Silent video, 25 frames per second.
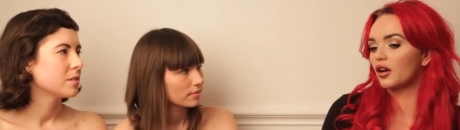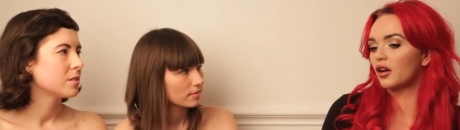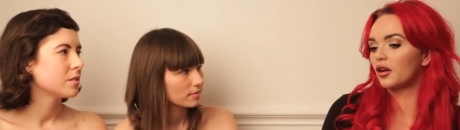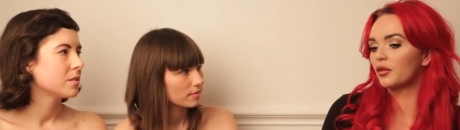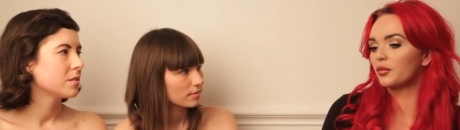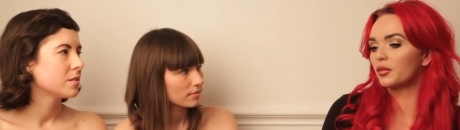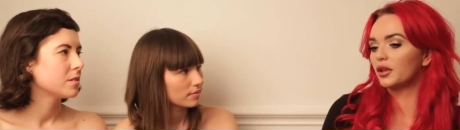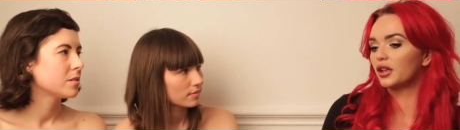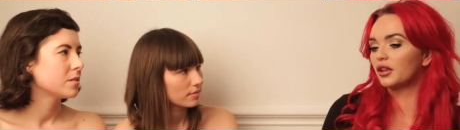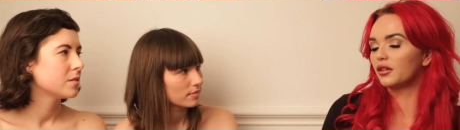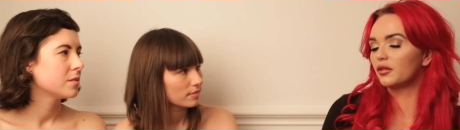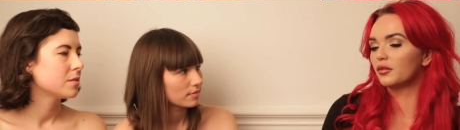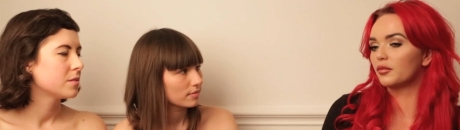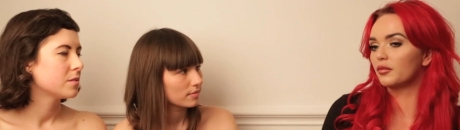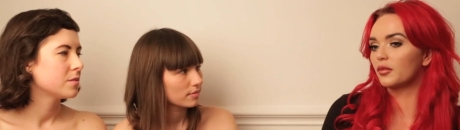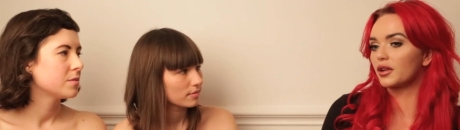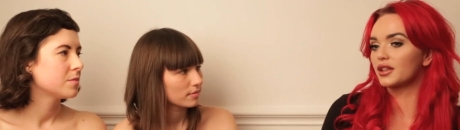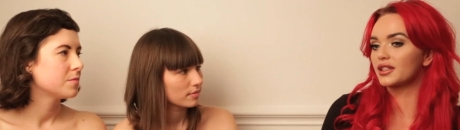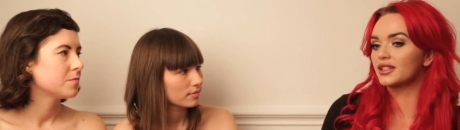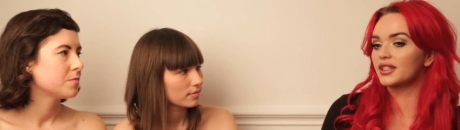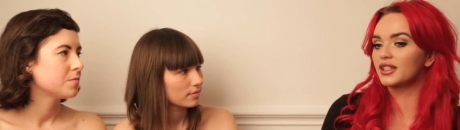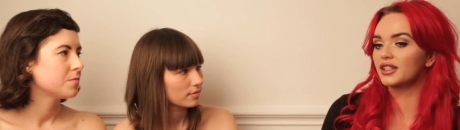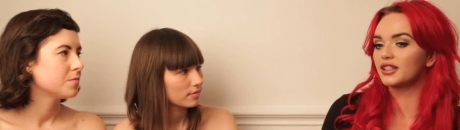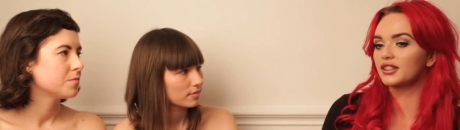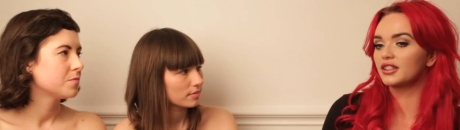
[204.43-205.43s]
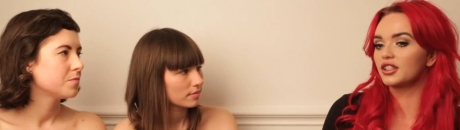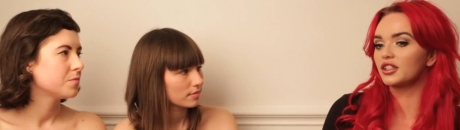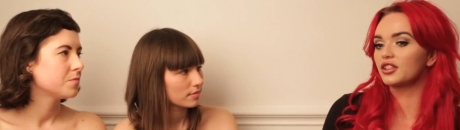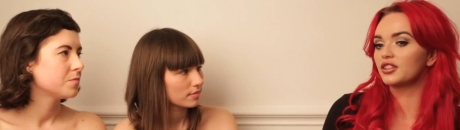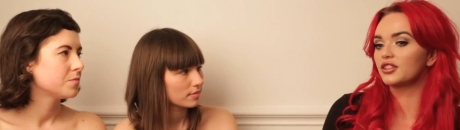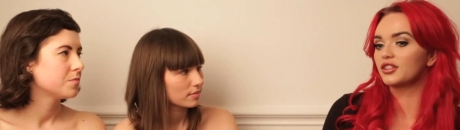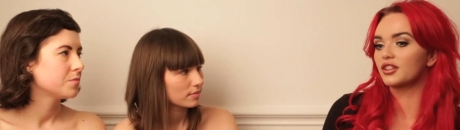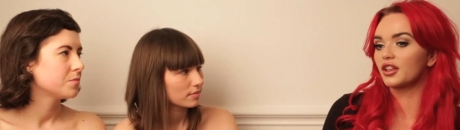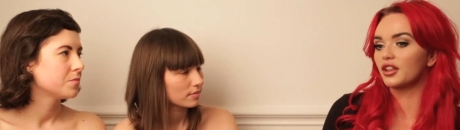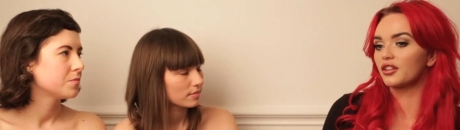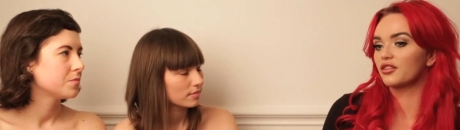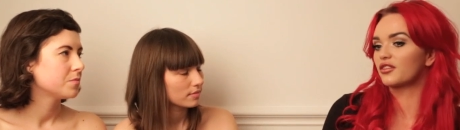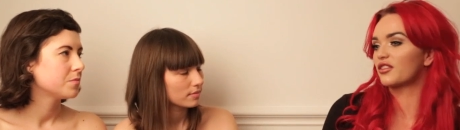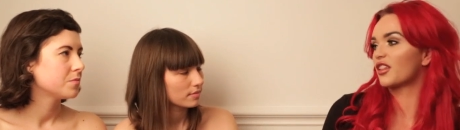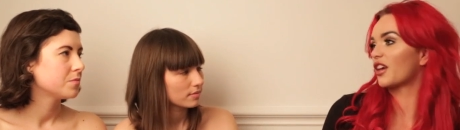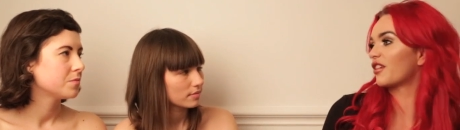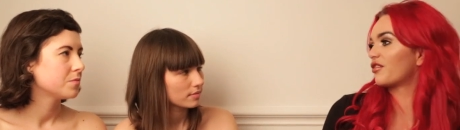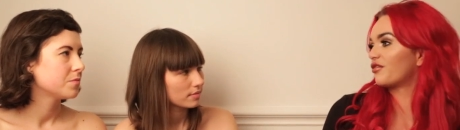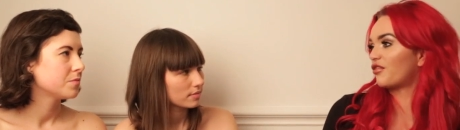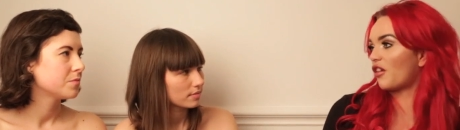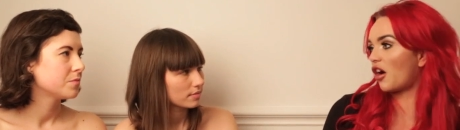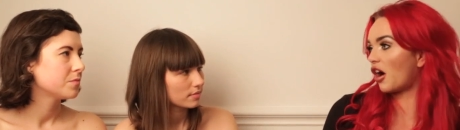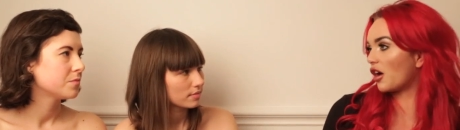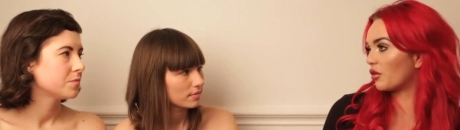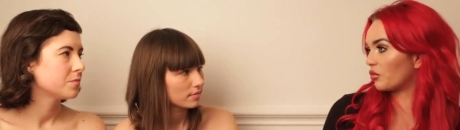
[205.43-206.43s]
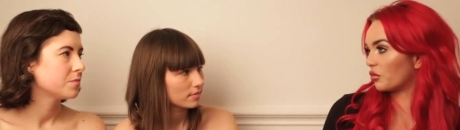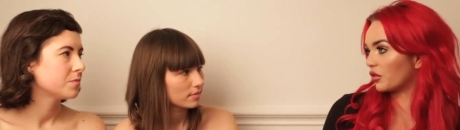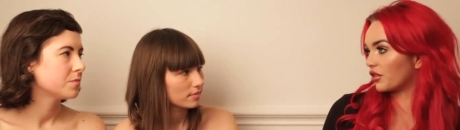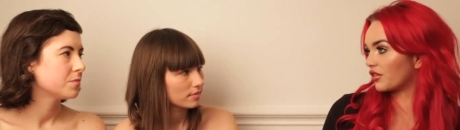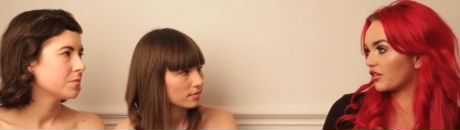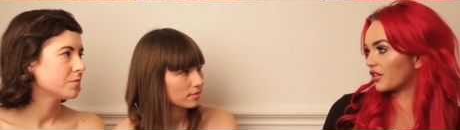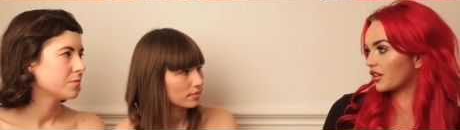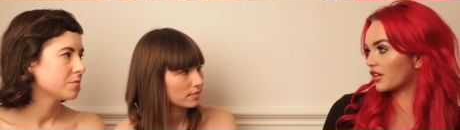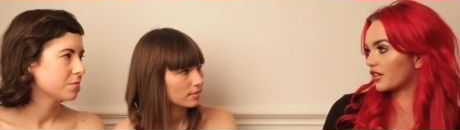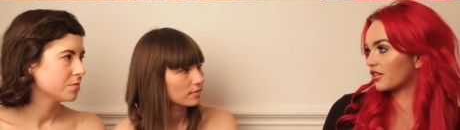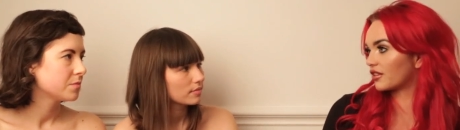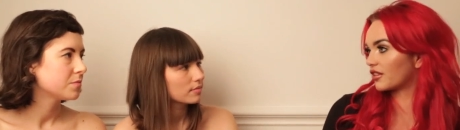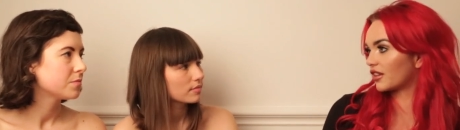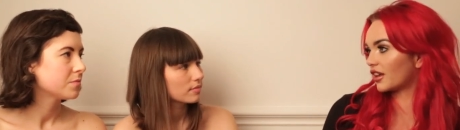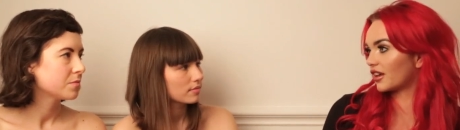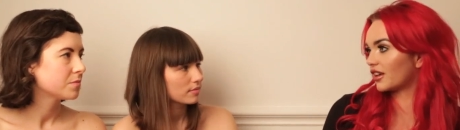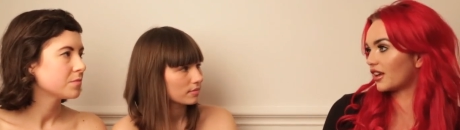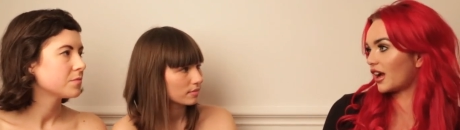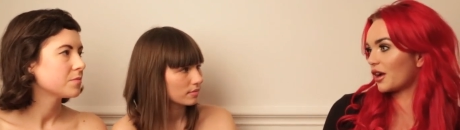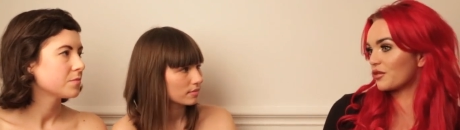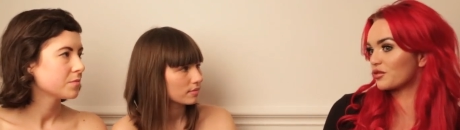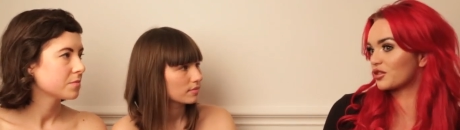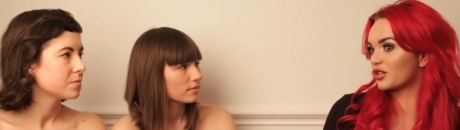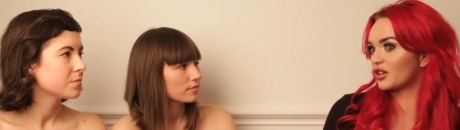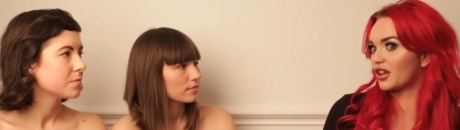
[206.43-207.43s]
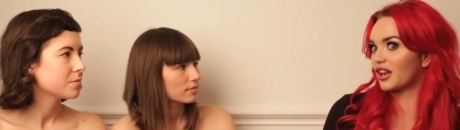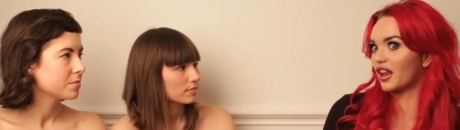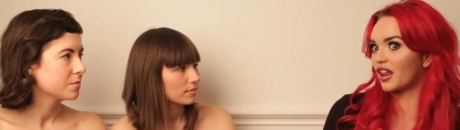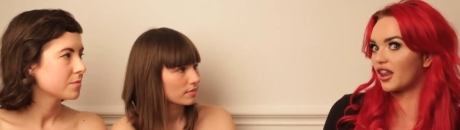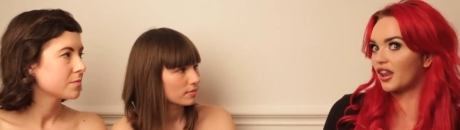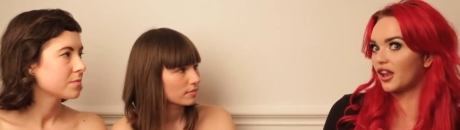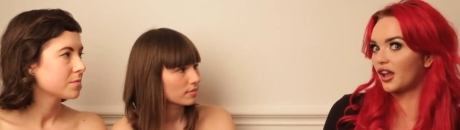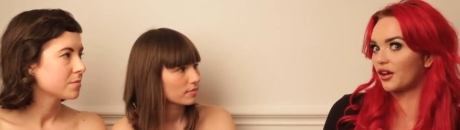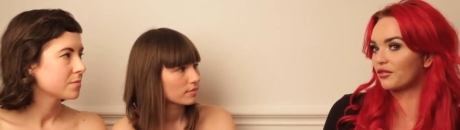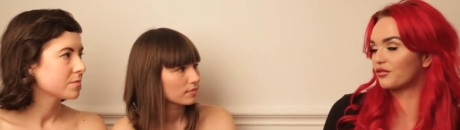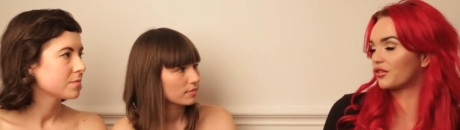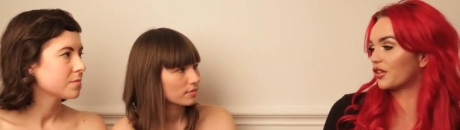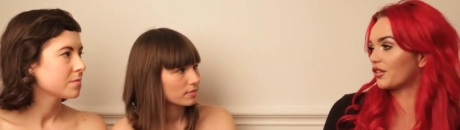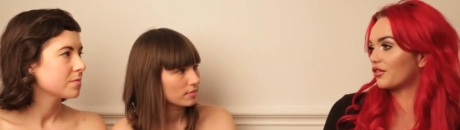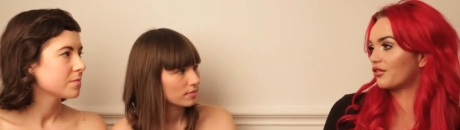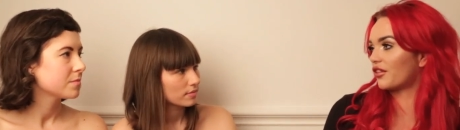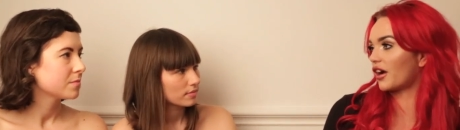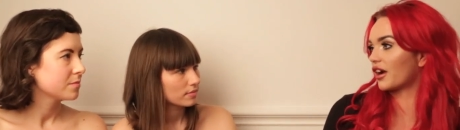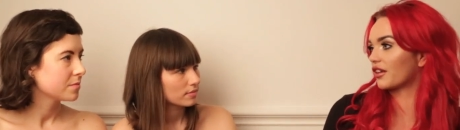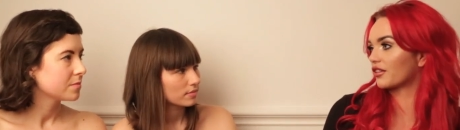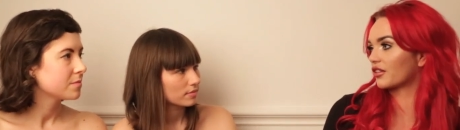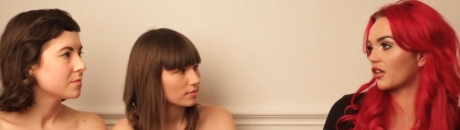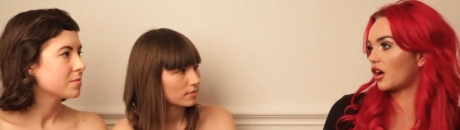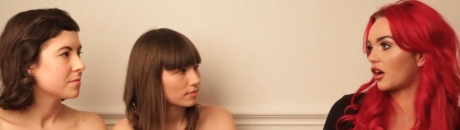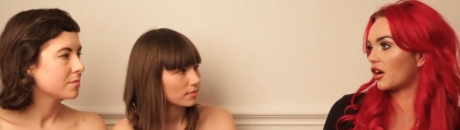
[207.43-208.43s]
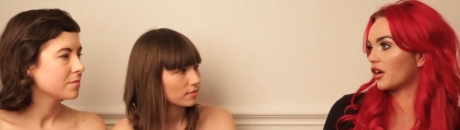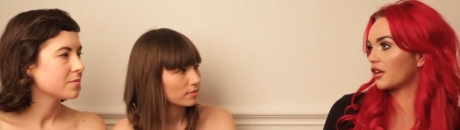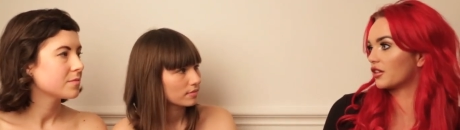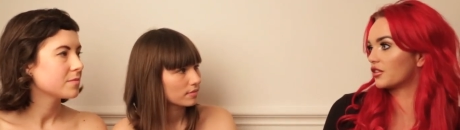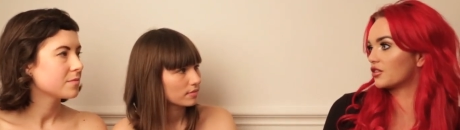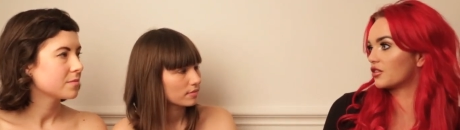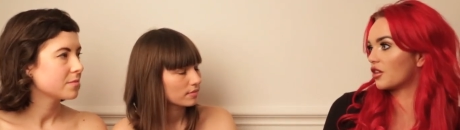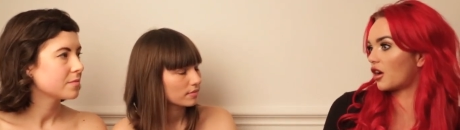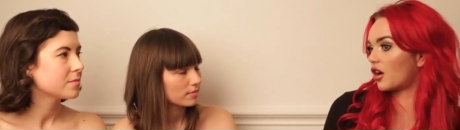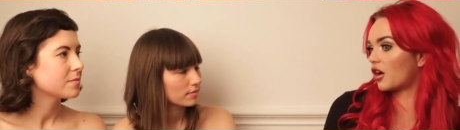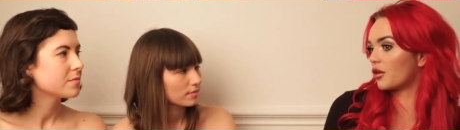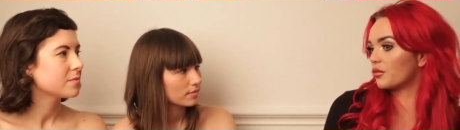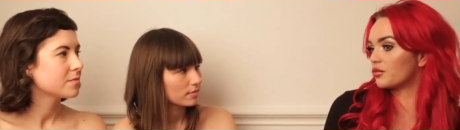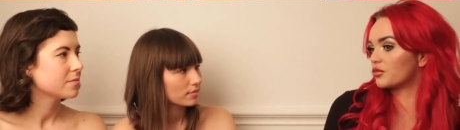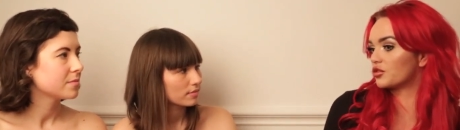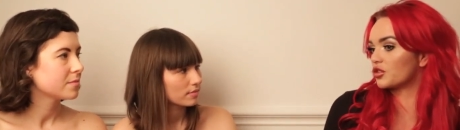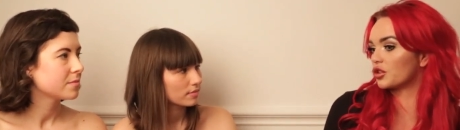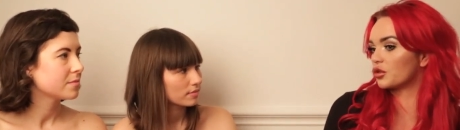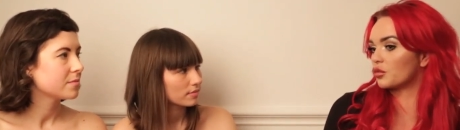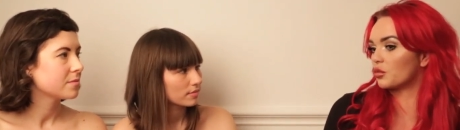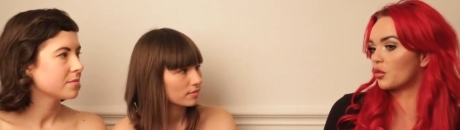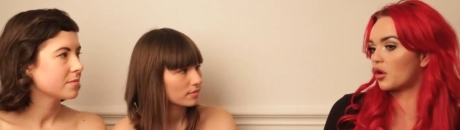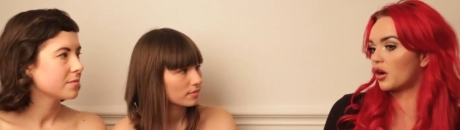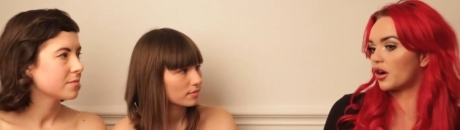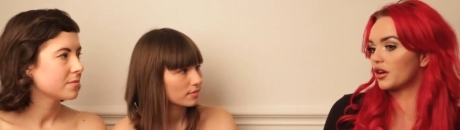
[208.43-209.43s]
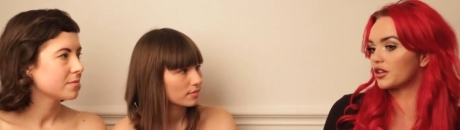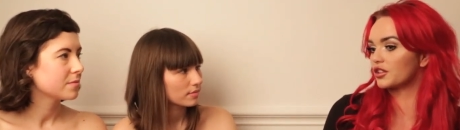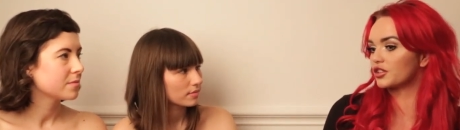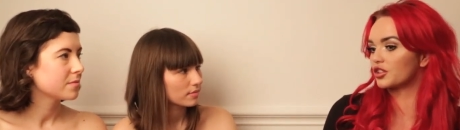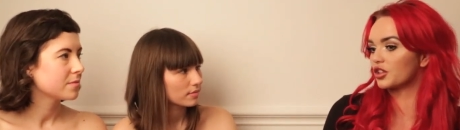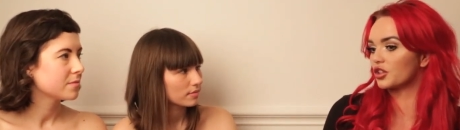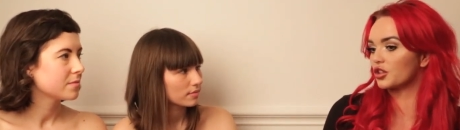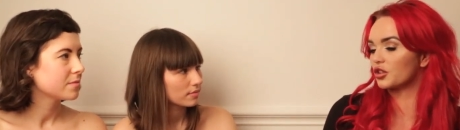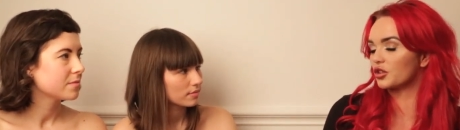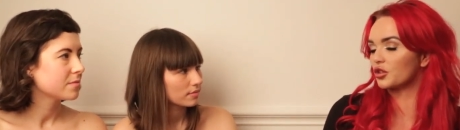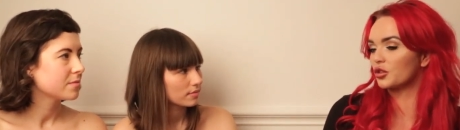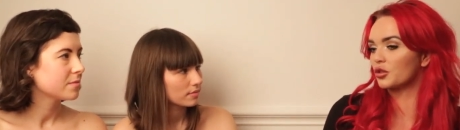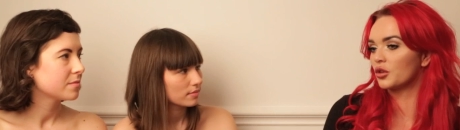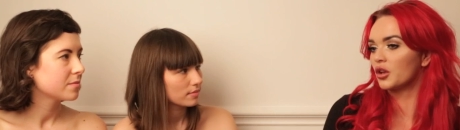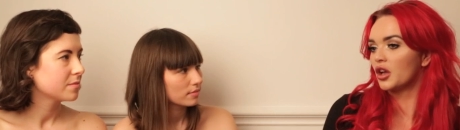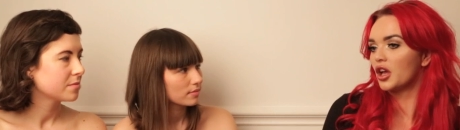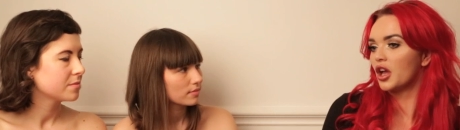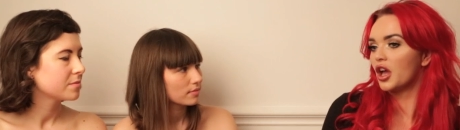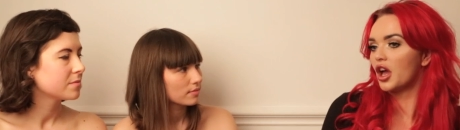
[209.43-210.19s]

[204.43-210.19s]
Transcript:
Speaker 1: I mean, my sisters, they're fine with it. They absolutely love the fact that I, I'm doing what I do,